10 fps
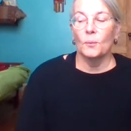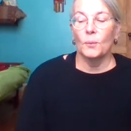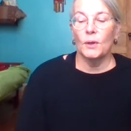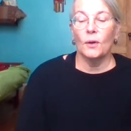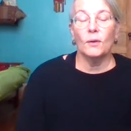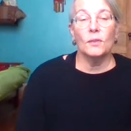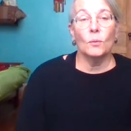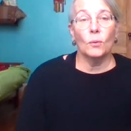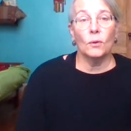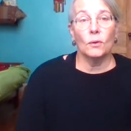We are in the
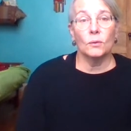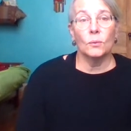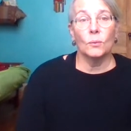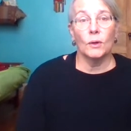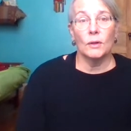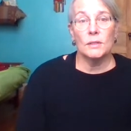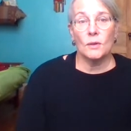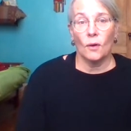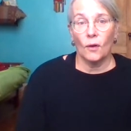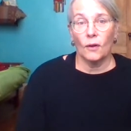world where it's
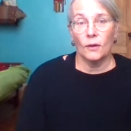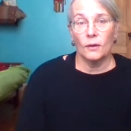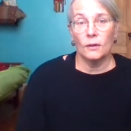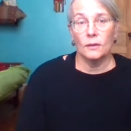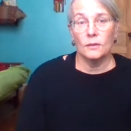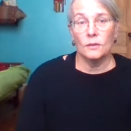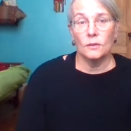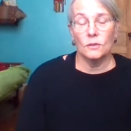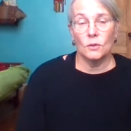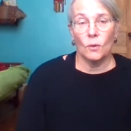hard
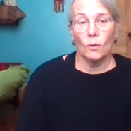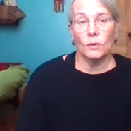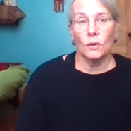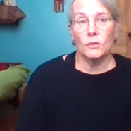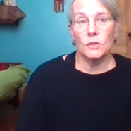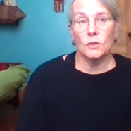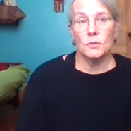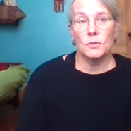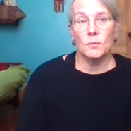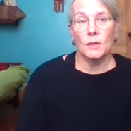to hold on to your
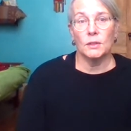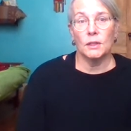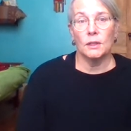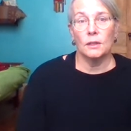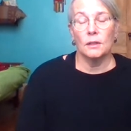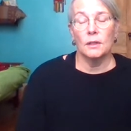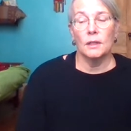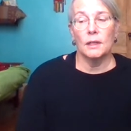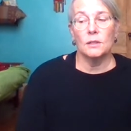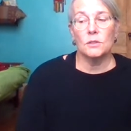serenity.
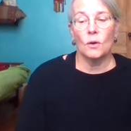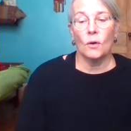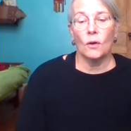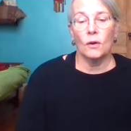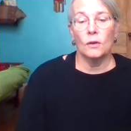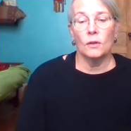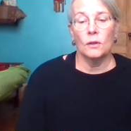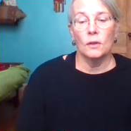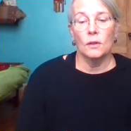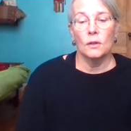It's hard
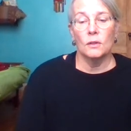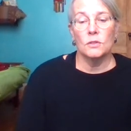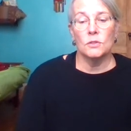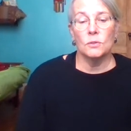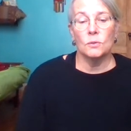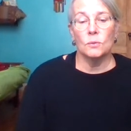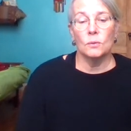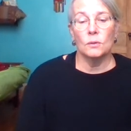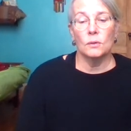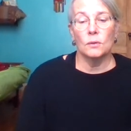to
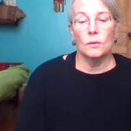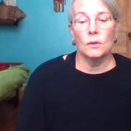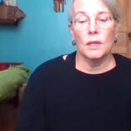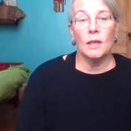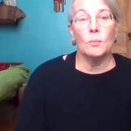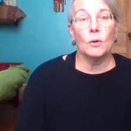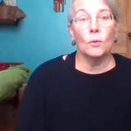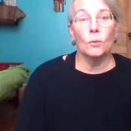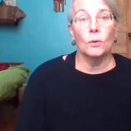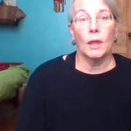keep a
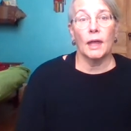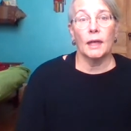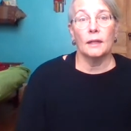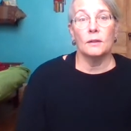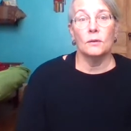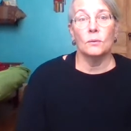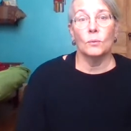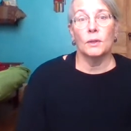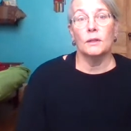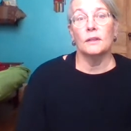cool head
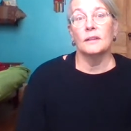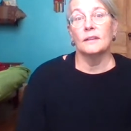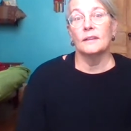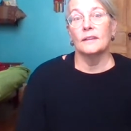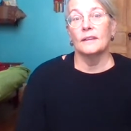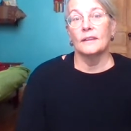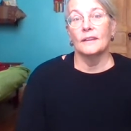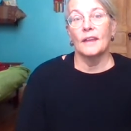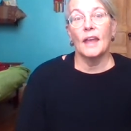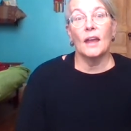when
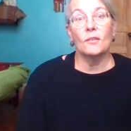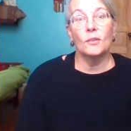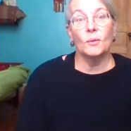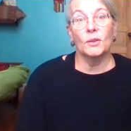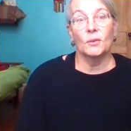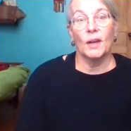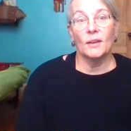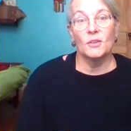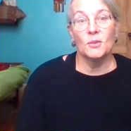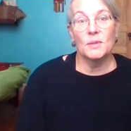everyone
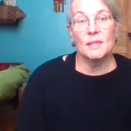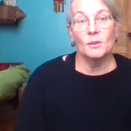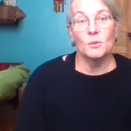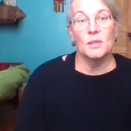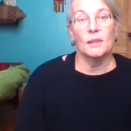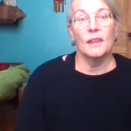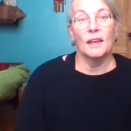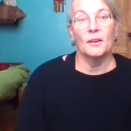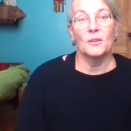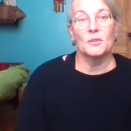around you is losing
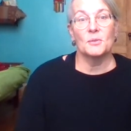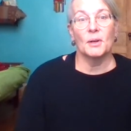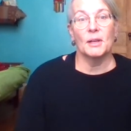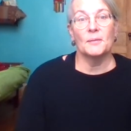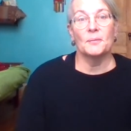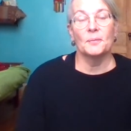theirs, right?